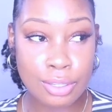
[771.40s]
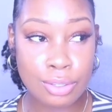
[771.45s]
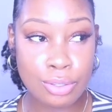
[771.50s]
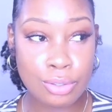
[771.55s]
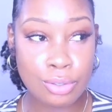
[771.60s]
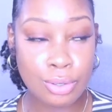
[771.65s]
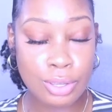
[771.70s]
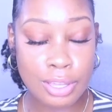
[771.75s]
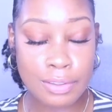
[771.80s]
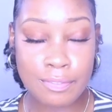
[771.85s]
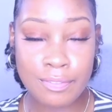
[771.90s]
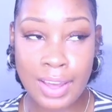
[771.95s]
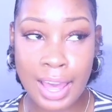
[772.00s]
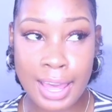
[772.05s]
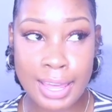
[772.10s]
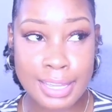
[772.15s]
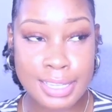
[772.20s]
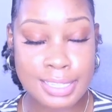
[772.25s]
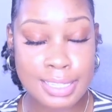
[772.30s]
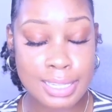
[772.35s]
you can
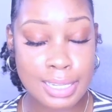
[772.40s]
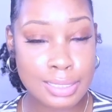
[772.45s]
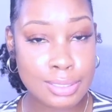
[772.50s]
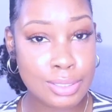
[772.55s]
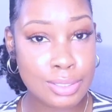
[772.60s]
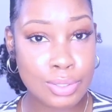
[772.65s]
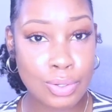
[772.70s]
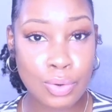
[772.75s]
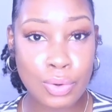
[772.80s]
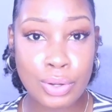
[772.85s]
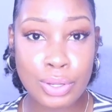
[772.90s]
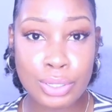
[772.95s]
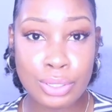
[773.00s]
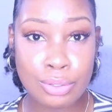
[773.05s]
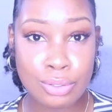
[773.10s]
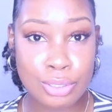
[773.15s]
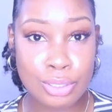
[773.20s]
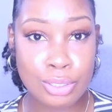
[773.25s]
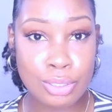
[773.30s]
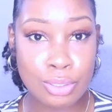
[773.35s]
find his lectures on
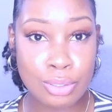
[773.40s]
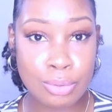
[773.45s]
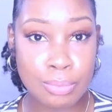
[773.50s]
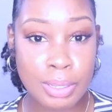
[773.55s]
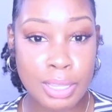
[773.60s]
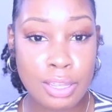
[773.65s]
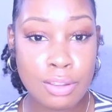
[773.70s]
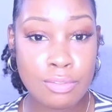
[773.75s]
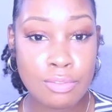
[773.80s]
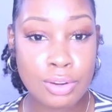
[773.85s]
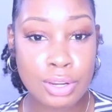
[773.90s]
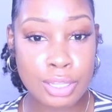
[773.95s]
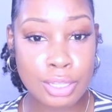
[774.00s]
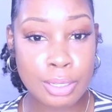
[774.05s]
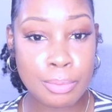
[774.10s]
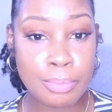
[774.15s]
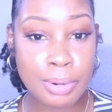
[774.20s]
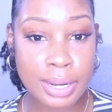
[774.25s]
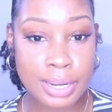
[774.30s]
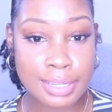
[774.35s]
YouTube. He
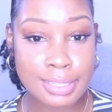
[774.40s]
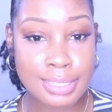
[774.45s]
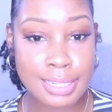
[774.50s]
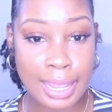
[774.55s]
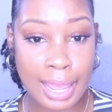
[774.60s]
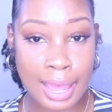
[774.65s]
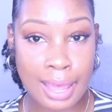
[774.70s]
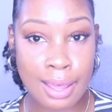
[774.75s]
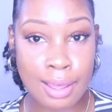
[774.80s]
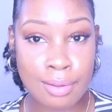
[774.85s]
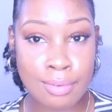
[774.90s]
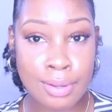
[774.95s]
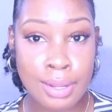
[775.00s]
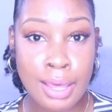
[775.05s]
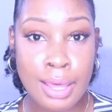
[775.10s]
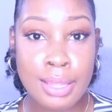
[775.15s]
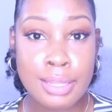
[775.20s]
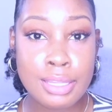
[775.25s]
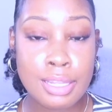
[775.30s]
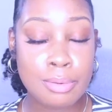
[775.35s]
really breaks down
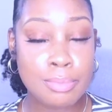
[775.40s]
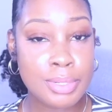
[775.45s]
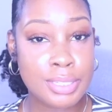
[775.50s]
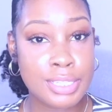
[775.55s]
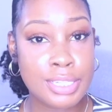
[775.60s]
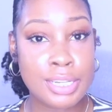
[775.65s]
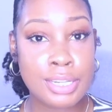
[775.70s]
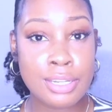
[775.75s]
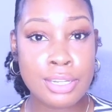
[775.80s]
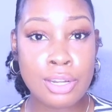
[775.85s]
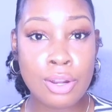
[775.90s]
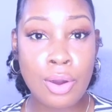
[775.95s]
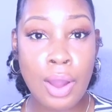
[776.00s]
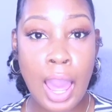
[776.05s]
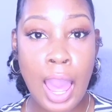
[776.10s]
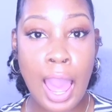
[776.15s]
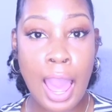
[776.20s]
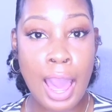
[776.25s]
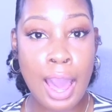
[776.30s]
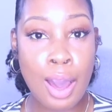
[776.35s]
the material,
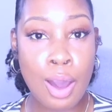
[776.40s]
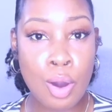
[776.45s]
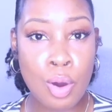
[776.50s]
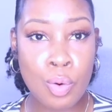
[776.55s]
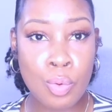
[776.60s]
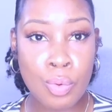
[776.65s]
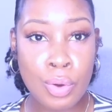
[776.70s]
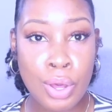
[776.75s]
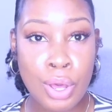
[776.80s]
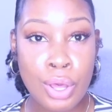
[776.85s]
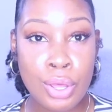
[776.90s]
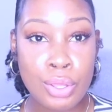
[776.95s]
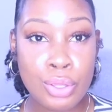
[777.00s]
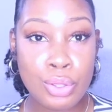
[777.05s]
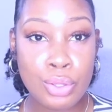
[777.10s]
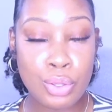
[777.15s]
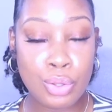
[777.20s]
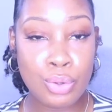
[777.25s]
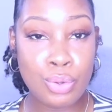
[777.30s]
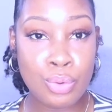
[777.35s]
how
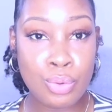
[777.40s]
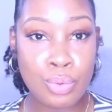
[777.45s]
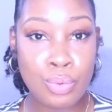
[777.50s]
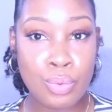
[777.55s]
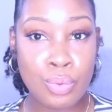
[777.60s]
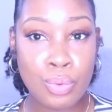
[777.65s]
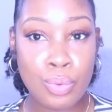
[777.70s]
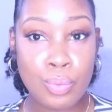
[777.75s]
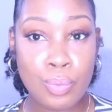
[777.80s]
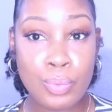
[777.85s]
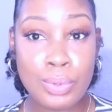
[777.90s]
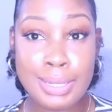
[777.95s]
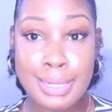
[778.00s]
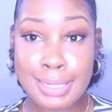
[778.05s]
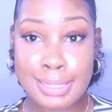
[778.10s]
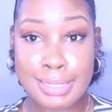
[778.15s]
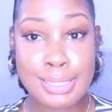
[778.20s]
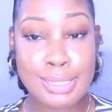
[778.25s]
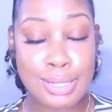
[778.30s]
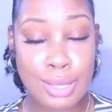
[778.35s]
you
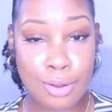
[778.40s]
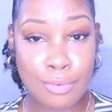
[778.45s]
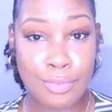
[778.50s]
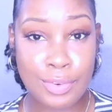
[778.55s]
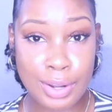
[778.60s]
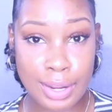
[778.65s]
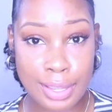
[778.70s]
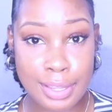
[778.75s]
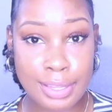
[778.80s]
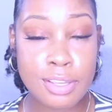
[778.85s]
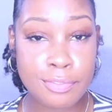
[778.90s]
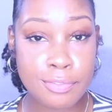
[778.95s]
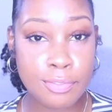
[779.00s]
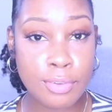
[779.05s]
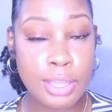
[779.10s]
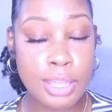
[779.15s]
need to know for English.